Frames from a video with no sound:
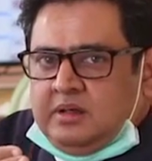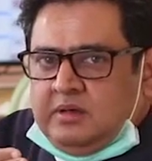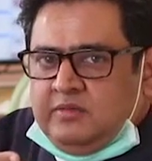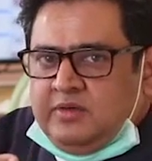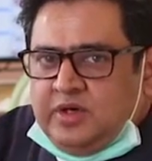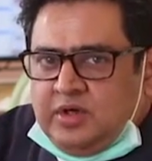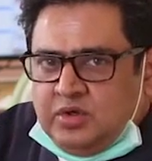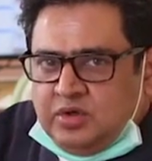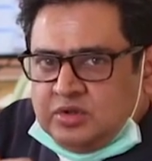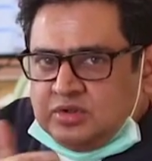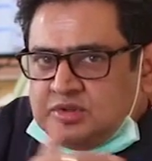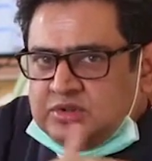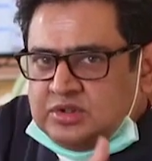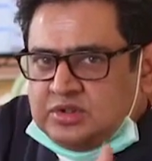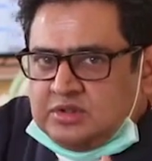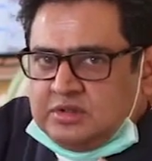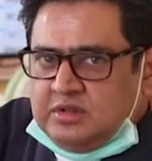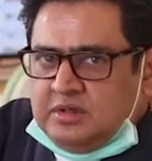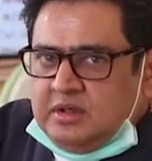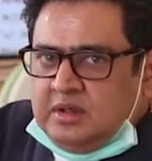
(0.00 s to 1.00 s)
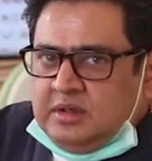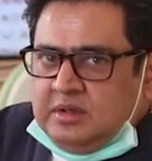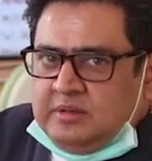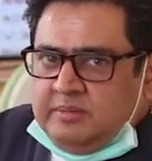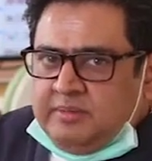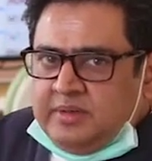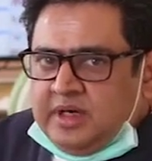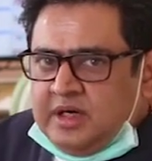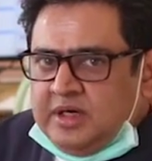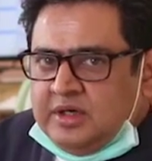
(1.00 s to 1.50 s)

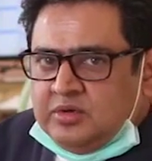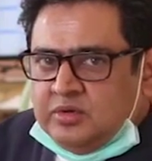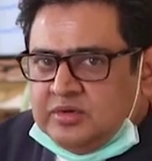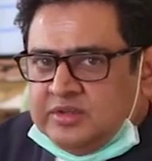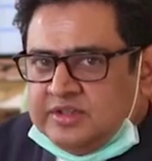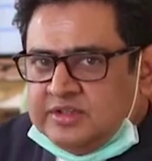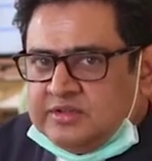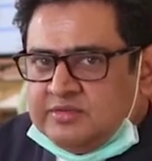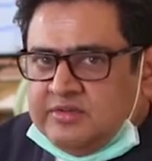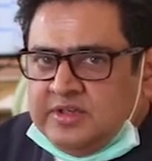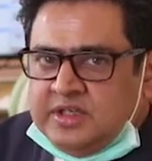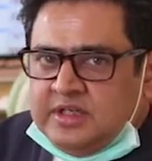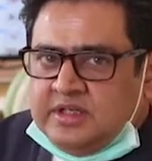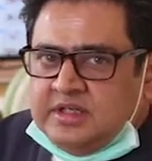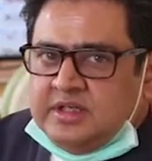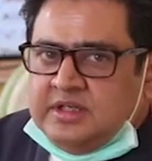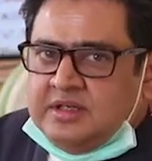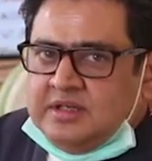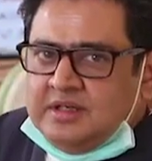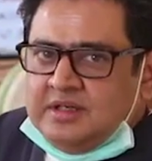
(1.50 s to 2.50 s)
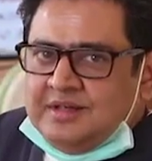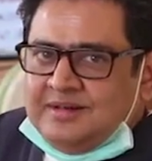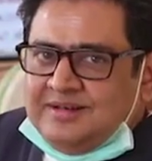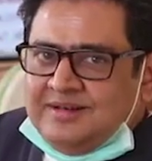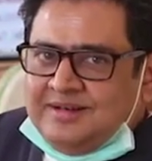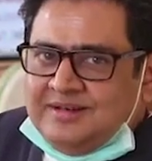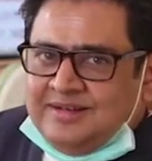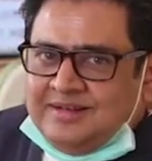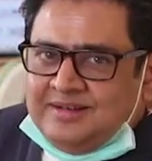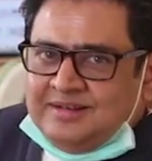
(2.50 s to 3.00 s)
videos prior to this, we
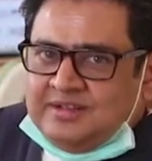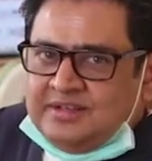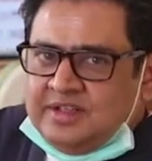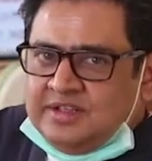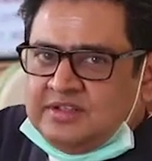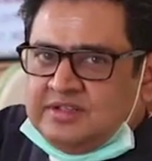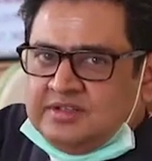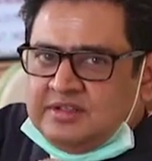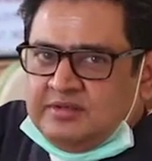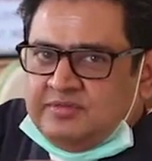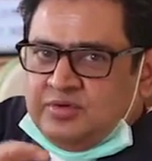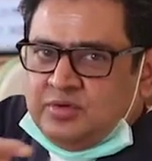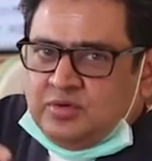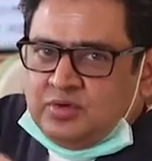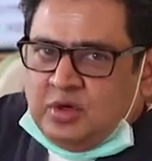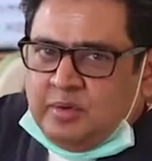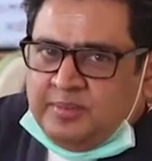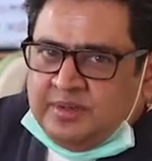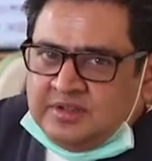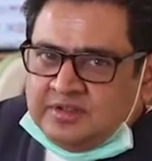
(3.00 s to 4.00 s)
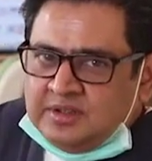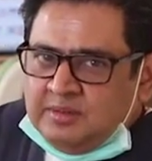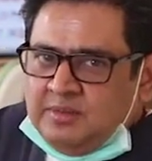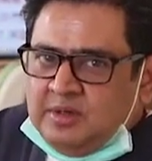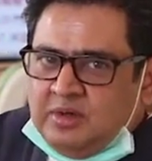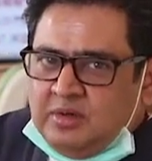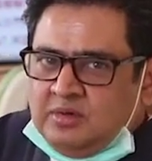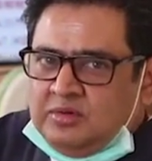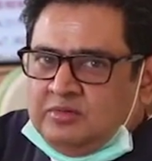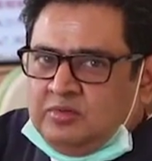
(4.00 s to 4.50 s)
touched a few topics
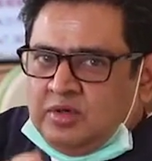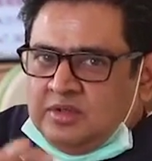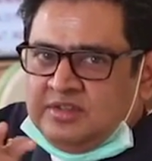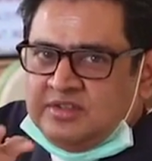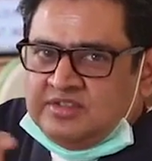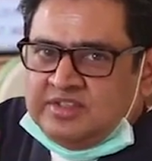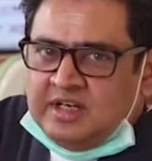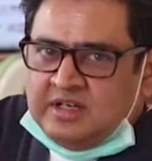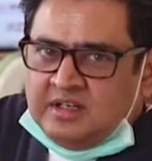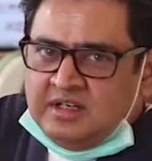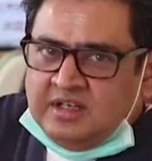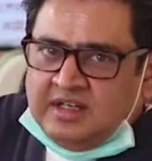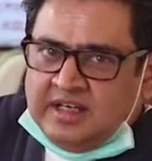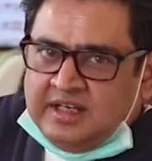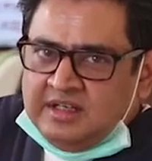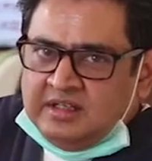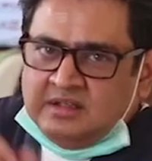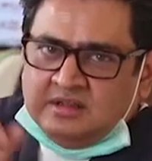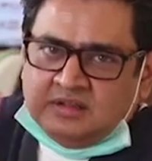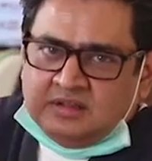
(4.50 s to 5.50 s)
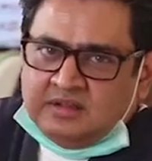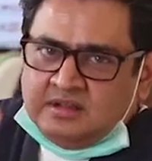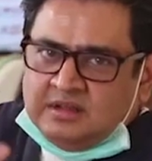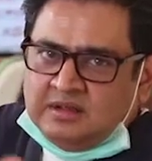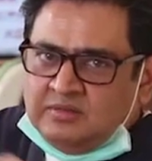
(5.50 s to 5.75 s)
about what is dental health,